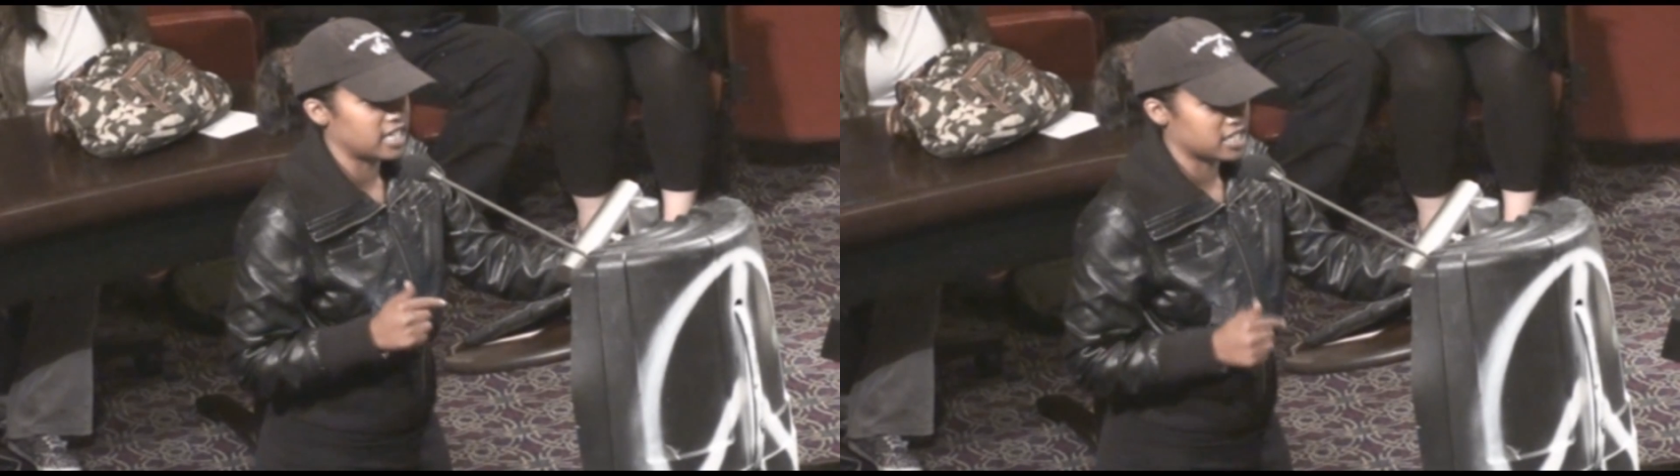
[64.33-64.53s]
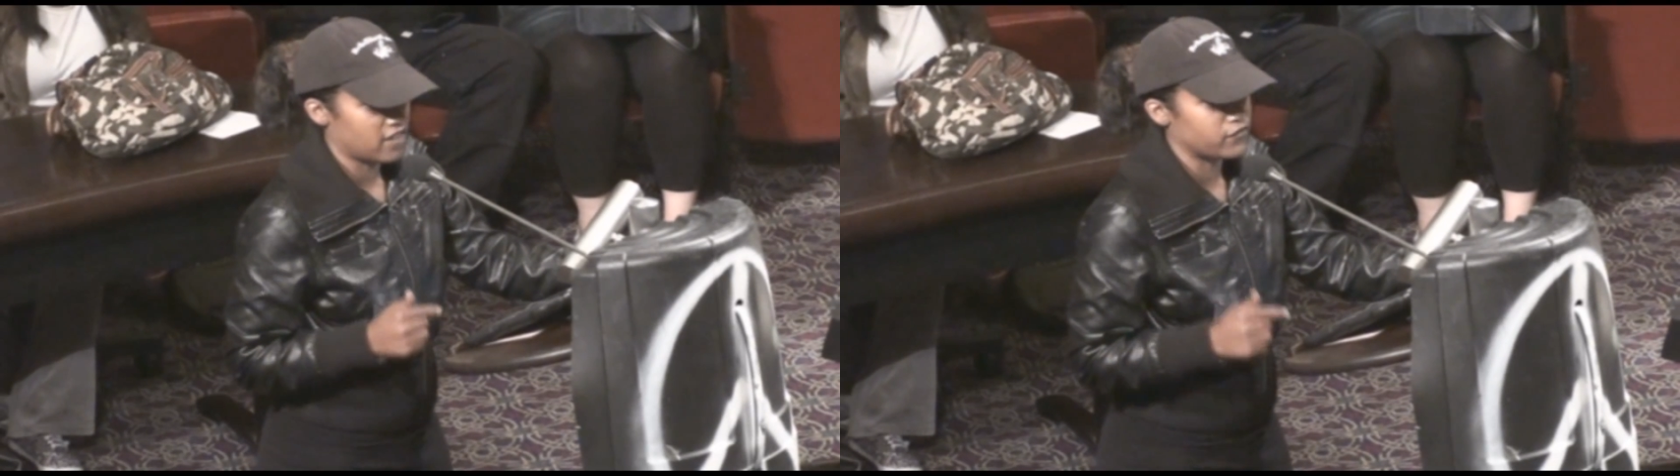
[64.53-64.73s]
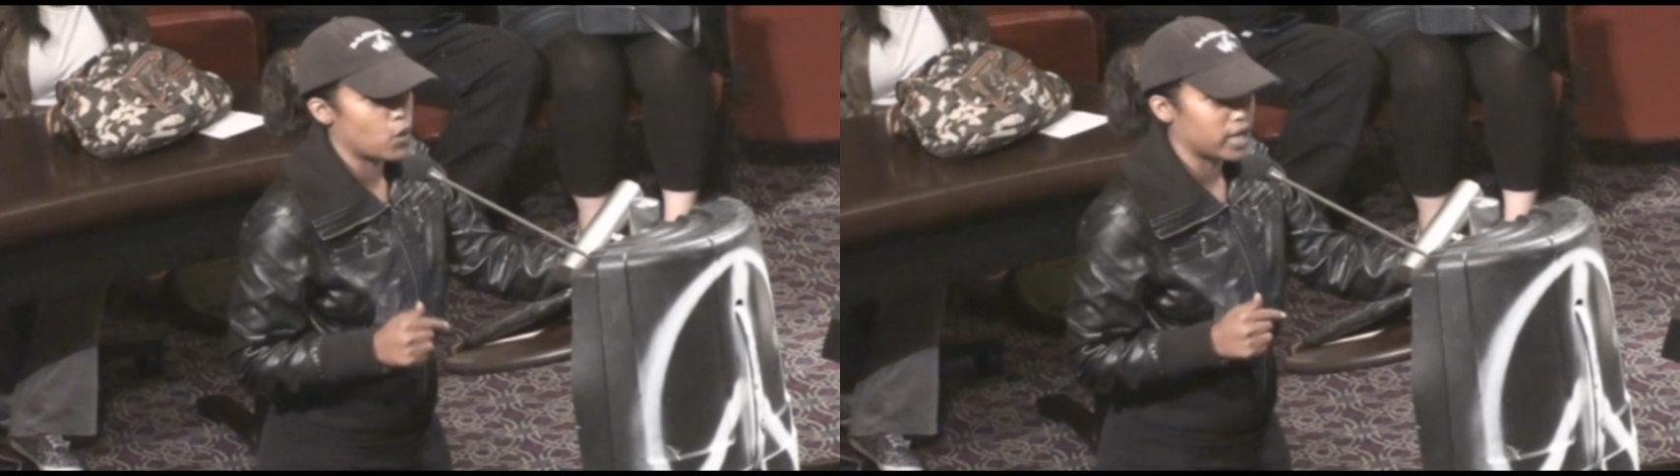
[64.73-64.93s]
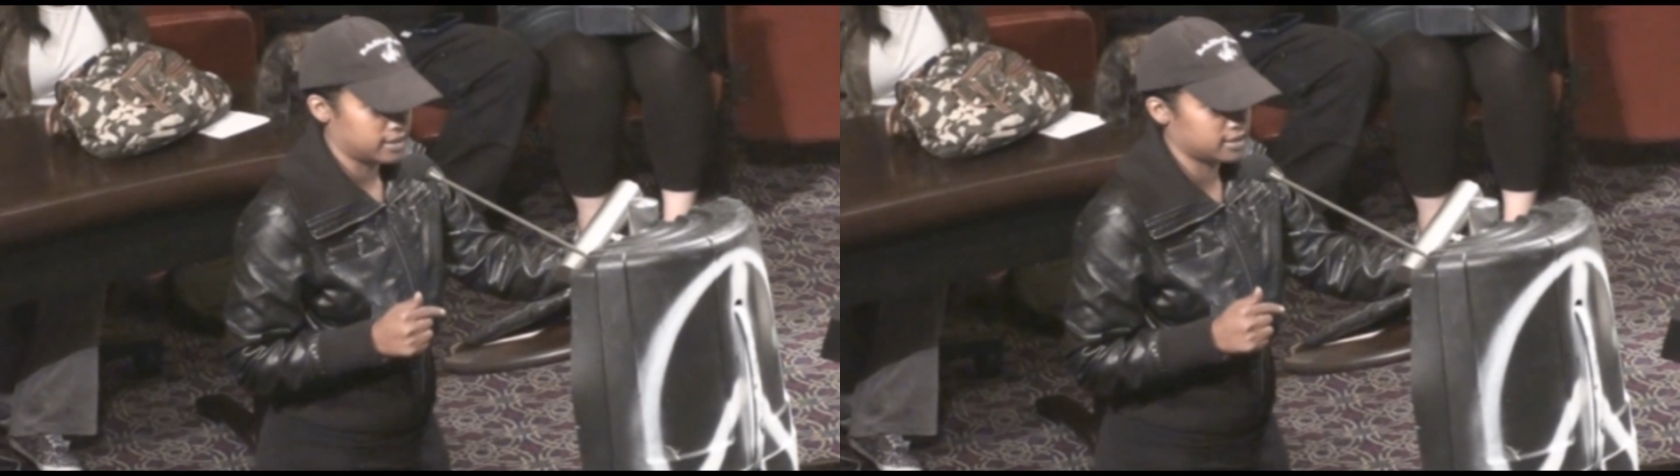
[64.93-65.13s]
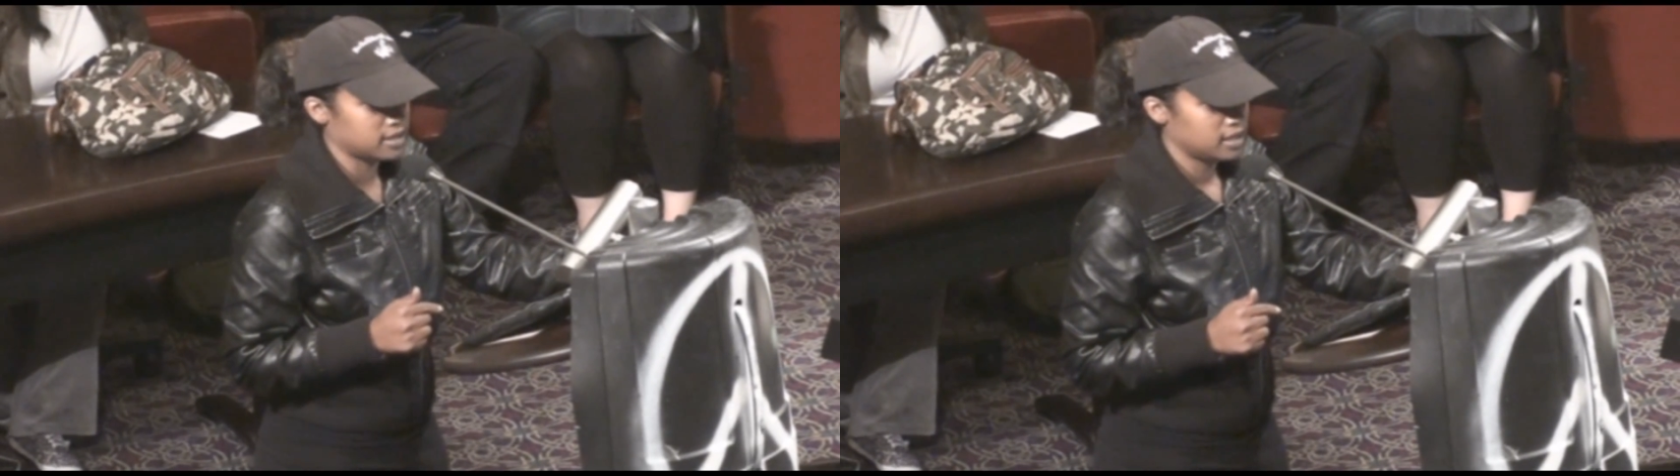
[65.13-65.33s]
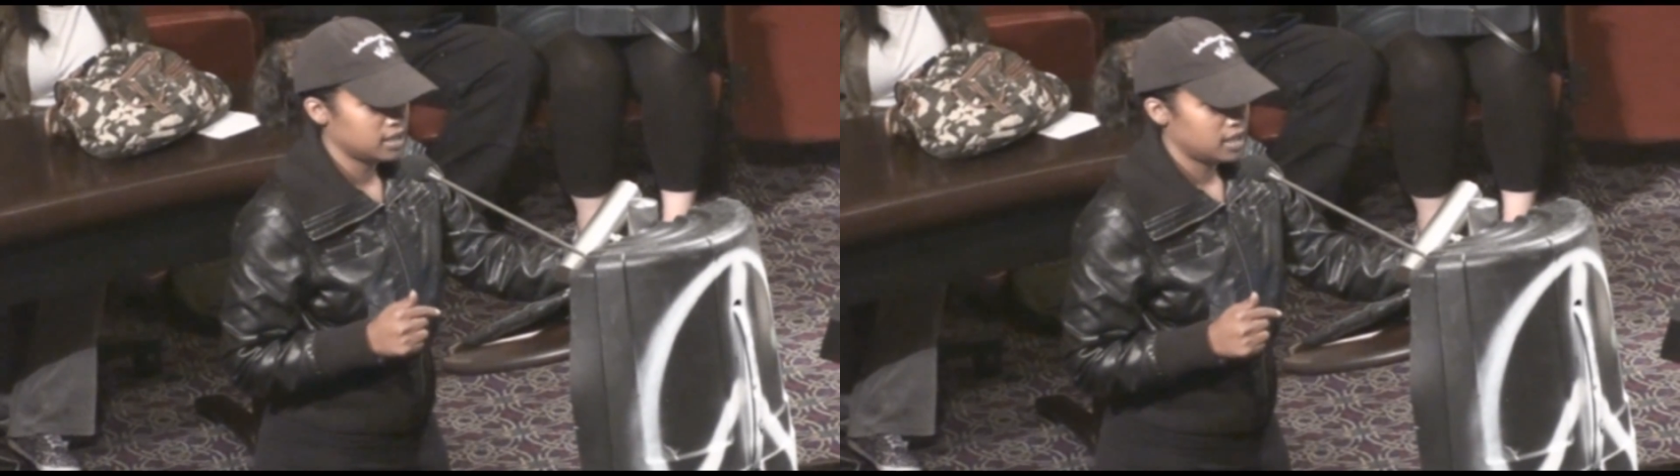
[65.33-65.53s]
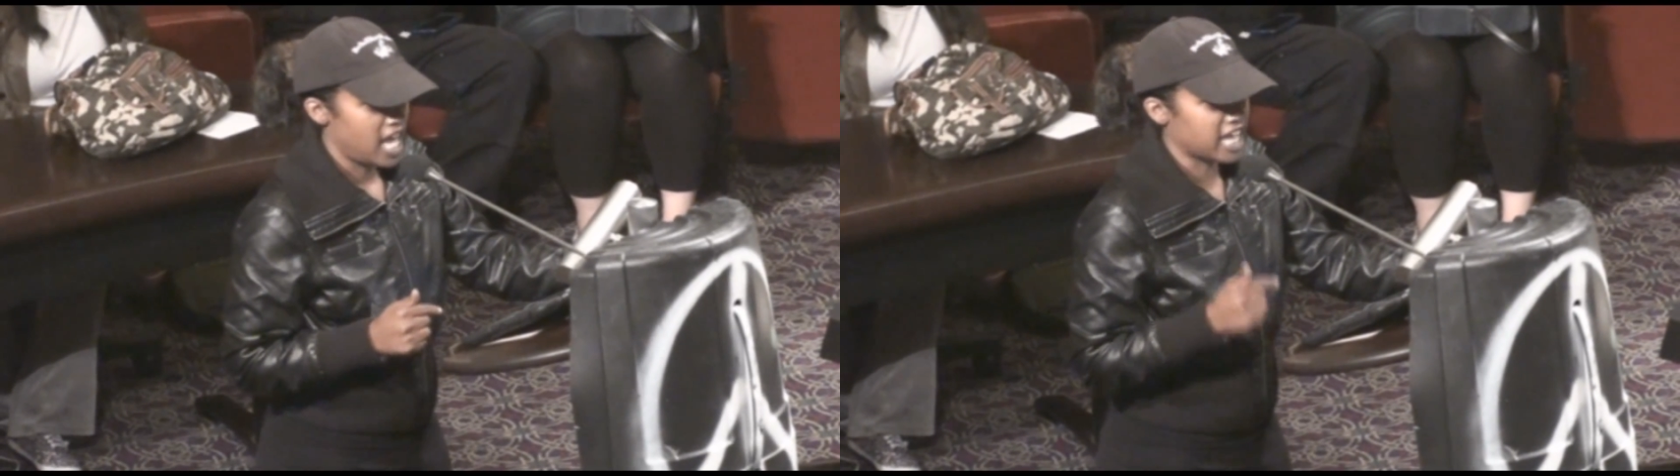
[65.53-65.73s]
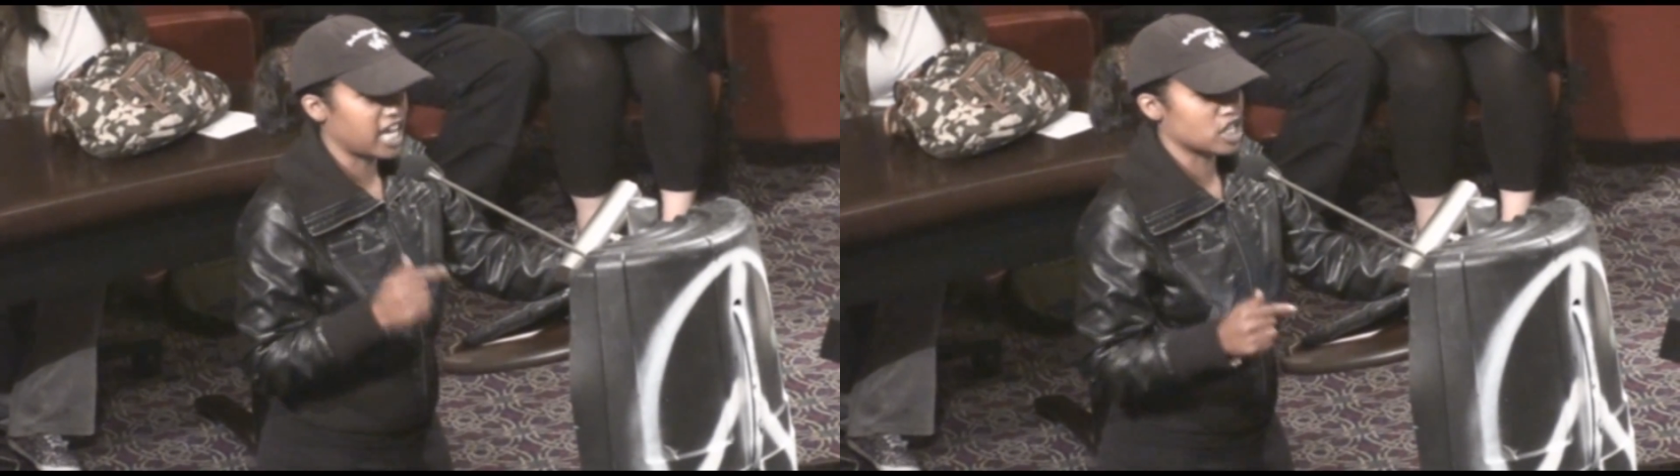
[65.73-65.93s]
a dissenting voice.
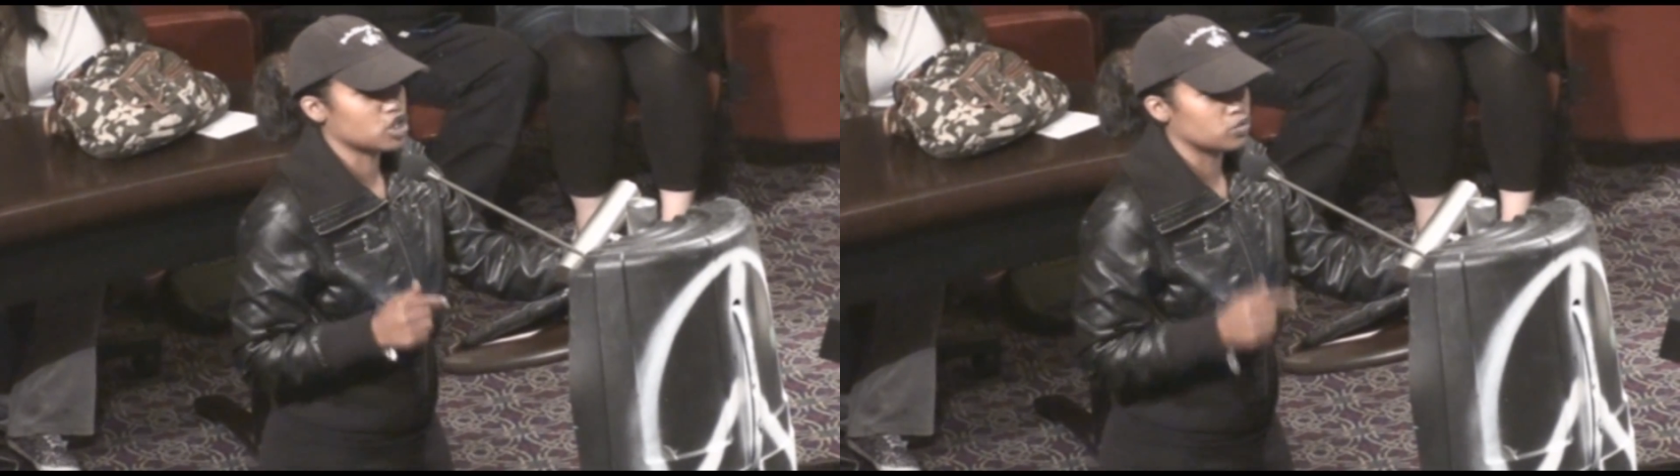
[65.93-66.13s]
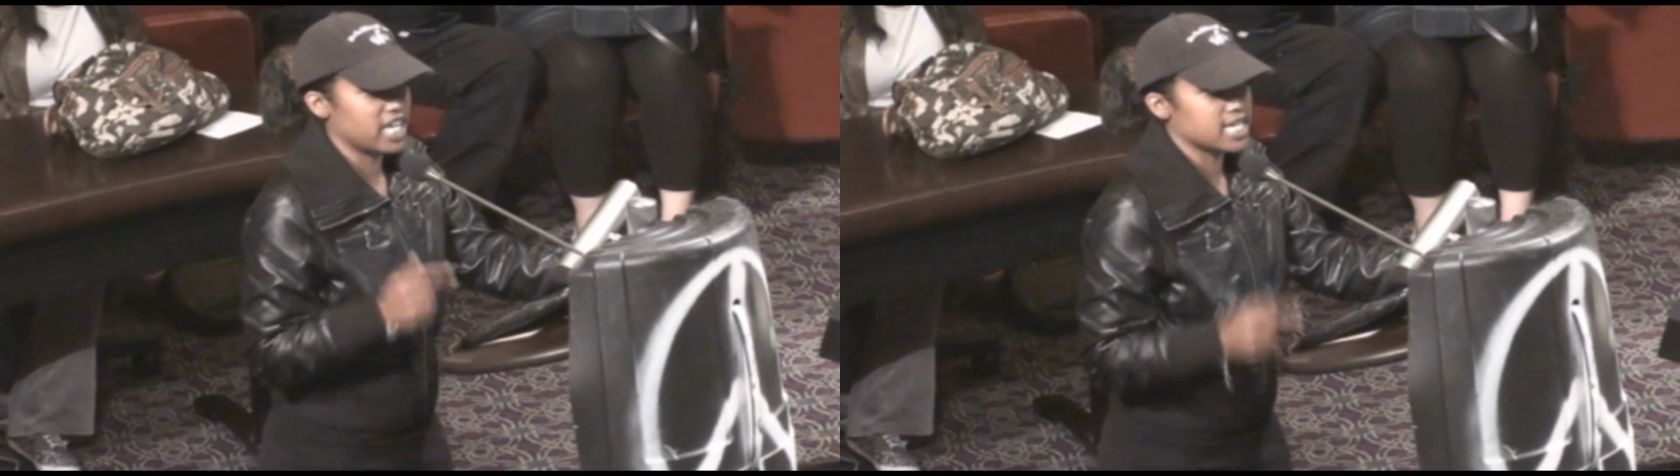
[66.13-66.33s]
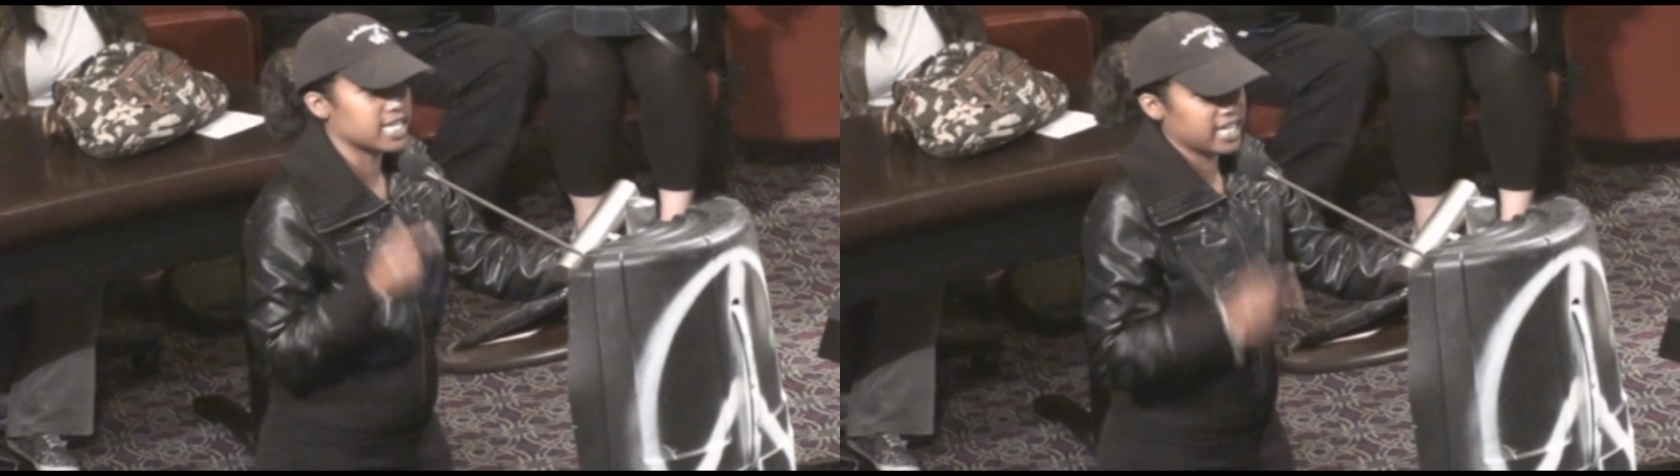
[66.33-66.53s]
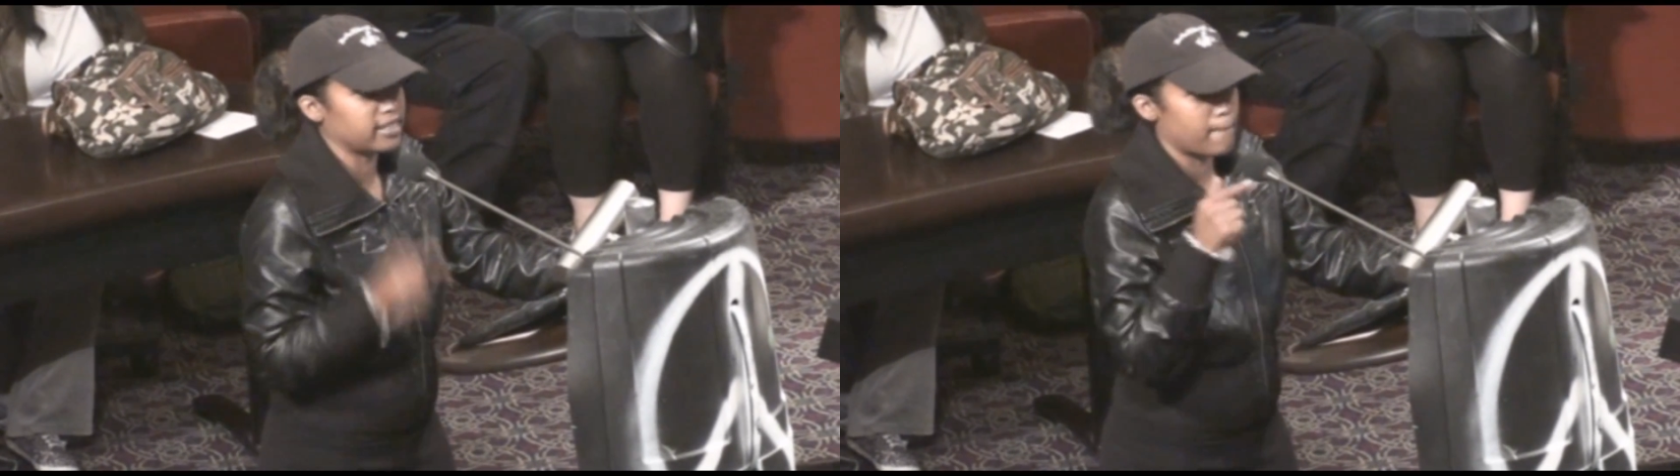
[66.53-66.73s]
In case you didn't get